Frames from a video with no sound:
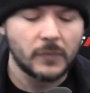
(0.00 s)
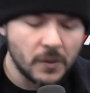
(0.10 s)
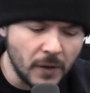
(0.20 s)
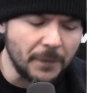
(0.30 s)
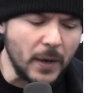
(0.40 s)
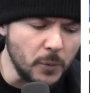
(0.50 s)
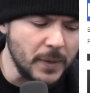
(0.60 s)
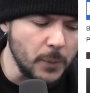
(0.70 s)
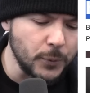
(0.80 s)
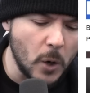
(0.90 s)
Thought that would be
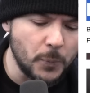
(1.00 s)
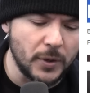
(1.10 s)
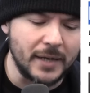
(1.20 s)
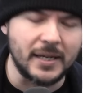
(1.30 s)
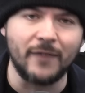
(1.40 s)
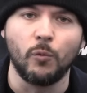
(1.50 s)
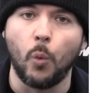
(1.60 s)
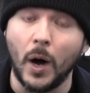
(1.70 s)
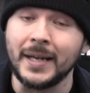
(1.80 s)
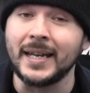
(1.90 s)
appropriate to have
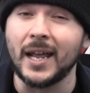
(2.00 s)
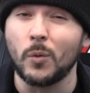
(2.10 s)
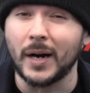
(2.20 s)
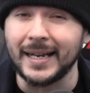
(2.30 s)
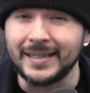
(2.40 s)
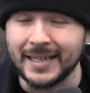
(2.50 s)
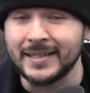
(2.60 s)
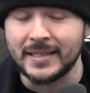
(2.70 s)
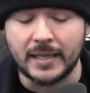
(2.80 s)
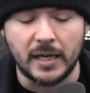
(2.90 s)
one day where I didn't
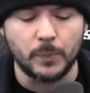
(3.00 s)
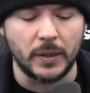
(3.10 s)
skate,